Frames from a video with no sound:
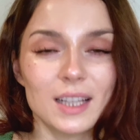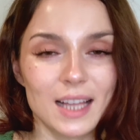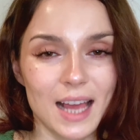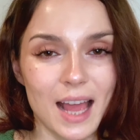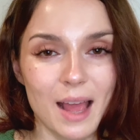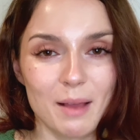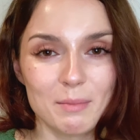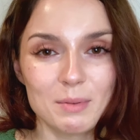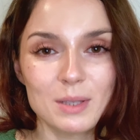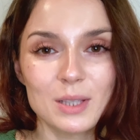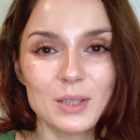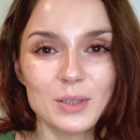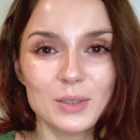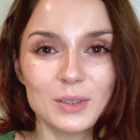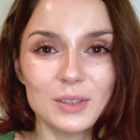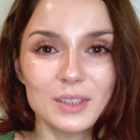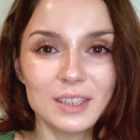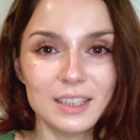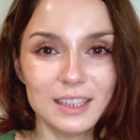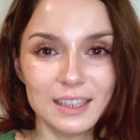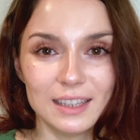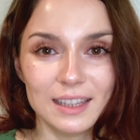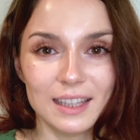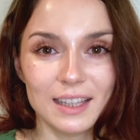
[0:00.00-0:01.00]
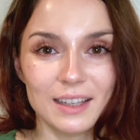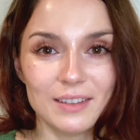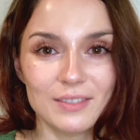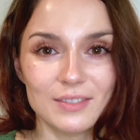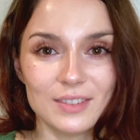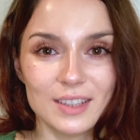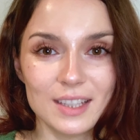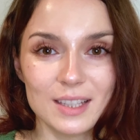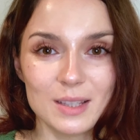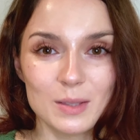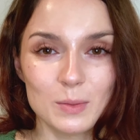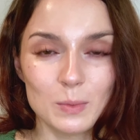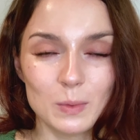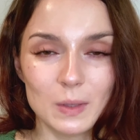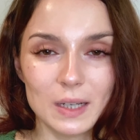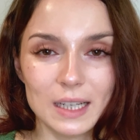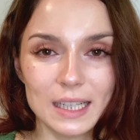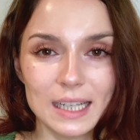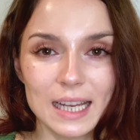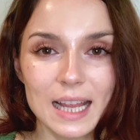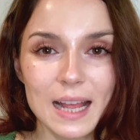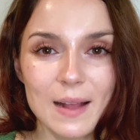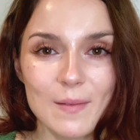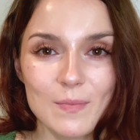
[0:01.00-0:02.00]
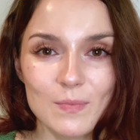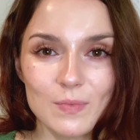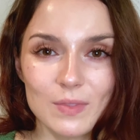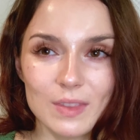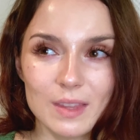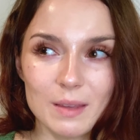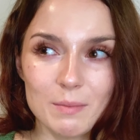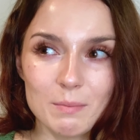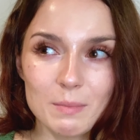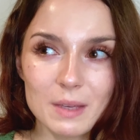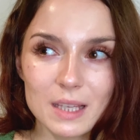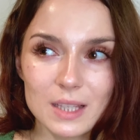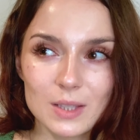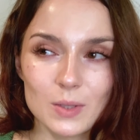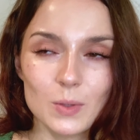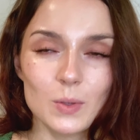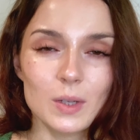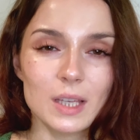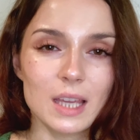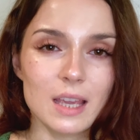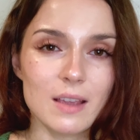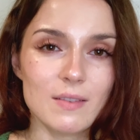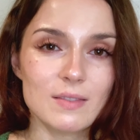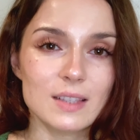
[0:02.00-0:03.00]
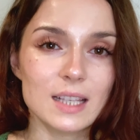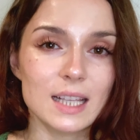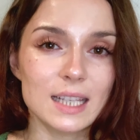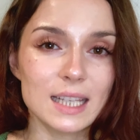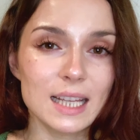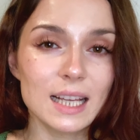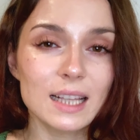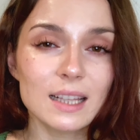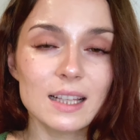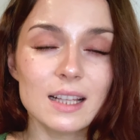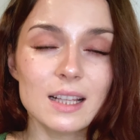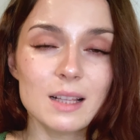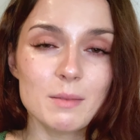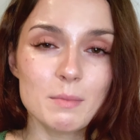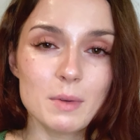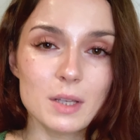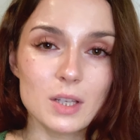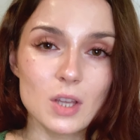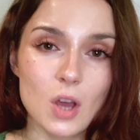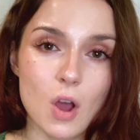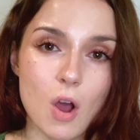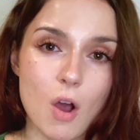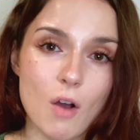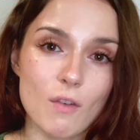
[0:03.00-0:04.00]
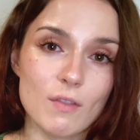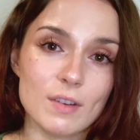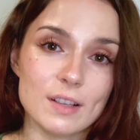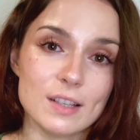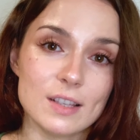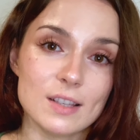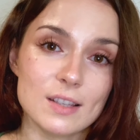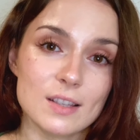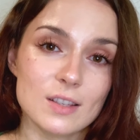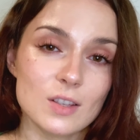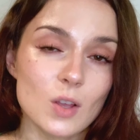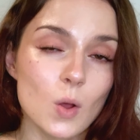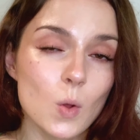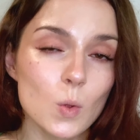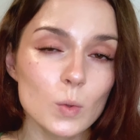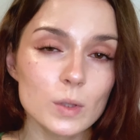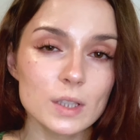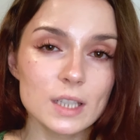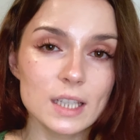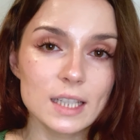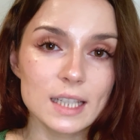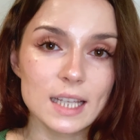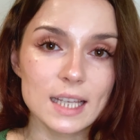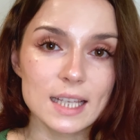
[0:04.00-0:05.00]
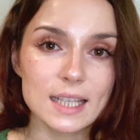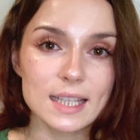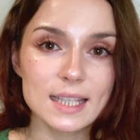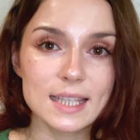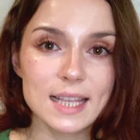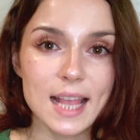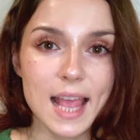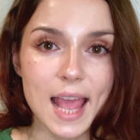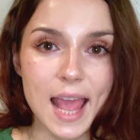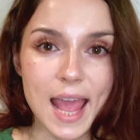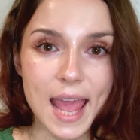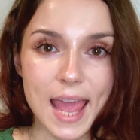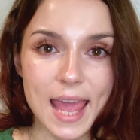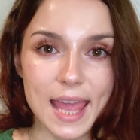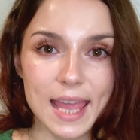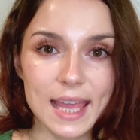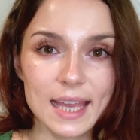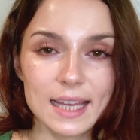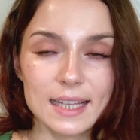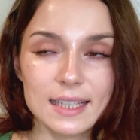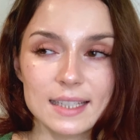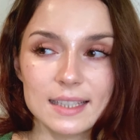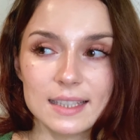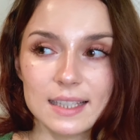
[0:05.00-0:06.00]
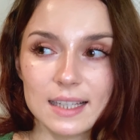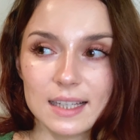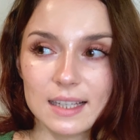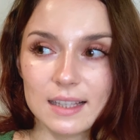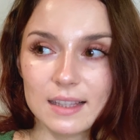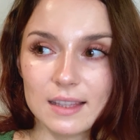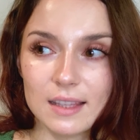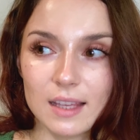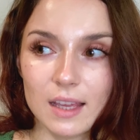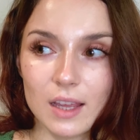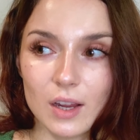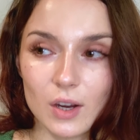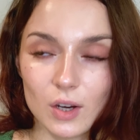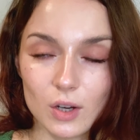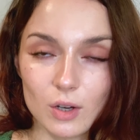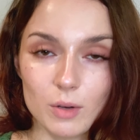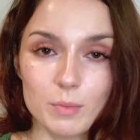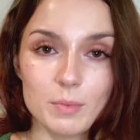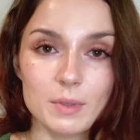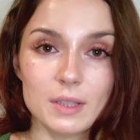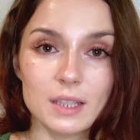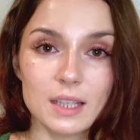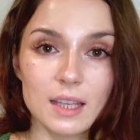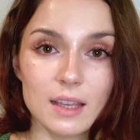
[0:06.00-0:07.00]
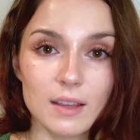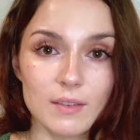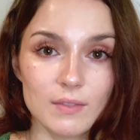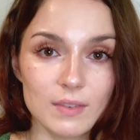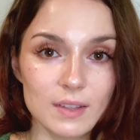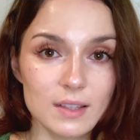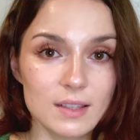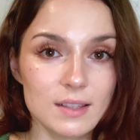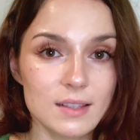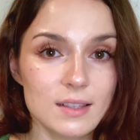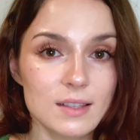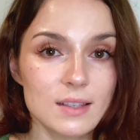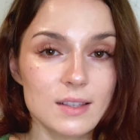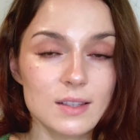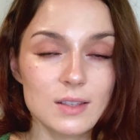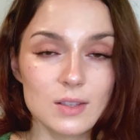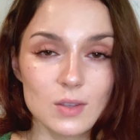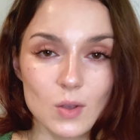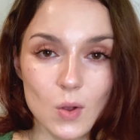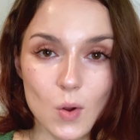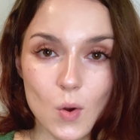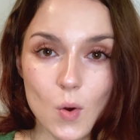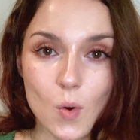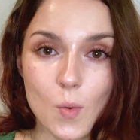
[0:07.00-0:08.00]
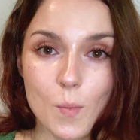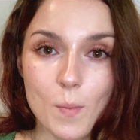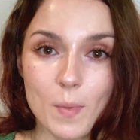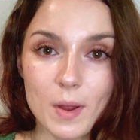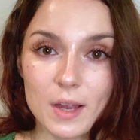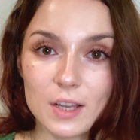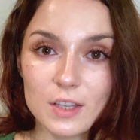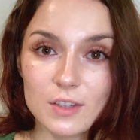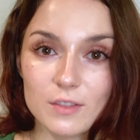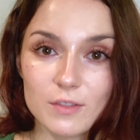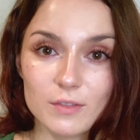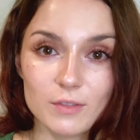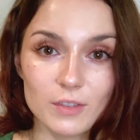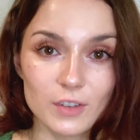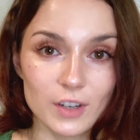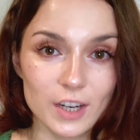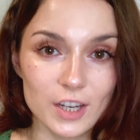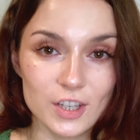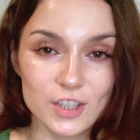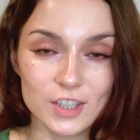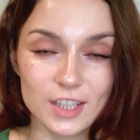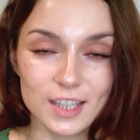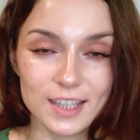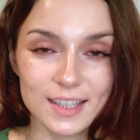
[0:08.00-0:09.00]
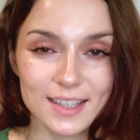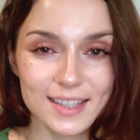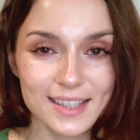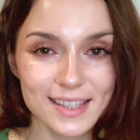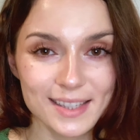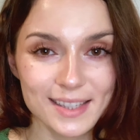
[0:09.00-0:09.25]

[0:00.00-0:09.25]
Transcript: absolutely love this one. The miso gives it a little bit of a saltiness, and the herbs give it so much freshness.